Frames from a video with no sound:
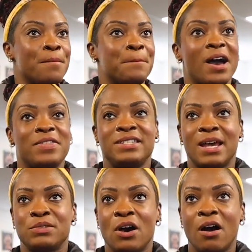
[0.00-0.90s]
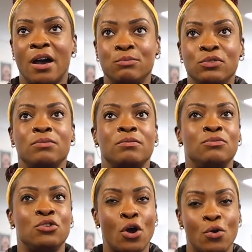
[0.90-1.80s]
But at the same time,
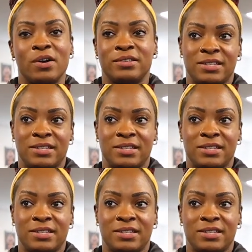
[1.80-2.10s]
no one's